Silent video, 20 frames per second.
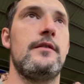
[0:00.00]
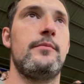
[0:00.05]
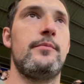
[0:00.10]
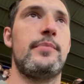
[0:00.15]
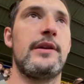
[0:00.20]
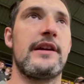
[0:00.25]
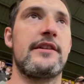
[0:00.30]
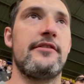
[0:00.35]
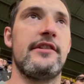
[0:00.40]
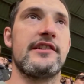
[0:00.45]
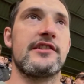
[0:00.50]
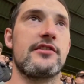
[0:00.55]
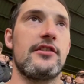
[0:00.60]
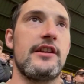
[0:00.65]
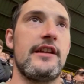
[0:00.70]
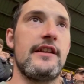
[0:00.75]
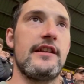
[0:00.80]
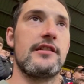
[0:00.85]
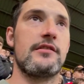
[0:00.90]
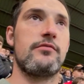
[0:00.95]
Pickering's going
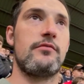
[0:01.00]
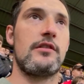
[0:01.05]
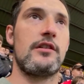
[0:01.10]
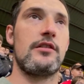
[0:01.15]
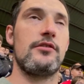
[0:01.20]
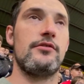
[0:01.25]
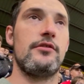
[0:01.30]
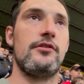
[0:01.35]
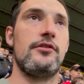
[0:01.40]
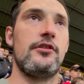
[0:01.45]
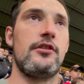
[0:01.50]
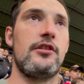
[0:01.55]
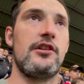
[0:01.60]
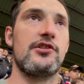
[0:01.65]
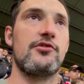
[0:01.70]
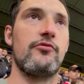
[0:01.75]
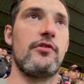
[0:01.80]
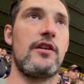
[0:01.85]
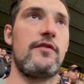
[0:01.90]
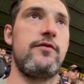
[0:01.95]
to hit this one. No,
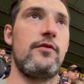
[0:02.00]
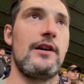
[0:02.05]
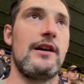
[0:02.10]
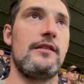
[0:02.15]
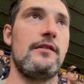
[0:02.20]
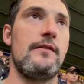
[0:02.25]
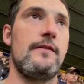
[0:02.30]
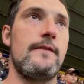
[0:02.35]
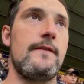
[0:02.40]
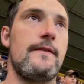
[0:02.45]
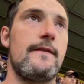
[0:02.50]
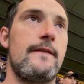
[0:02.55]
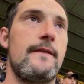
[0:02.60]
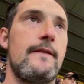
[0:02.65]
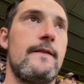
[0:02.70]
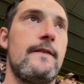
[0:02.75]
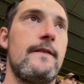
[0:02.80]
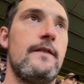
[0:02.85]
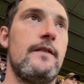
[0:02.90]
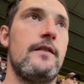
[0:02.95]
it's Rothwell.
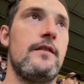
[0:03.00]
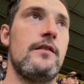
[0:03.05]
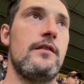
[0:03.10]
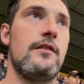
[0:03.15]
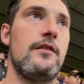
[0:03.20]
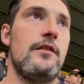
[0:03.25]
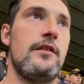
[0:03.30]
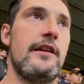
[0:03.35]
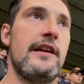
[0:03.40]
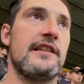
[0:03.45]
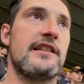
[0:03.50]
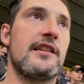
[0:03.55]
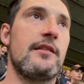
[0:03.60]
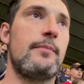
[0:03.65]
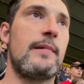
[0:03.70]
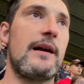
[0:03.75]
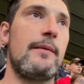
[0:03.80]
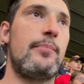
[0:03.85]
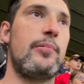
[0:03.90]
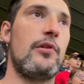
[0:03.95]
Into the
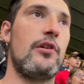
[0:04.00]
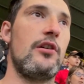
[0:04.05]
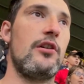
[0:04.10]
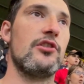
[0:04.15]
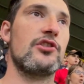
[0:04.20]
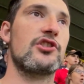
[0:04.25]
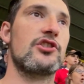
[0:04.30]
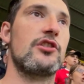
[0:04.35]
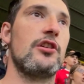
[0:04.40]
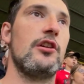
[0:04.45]
back post.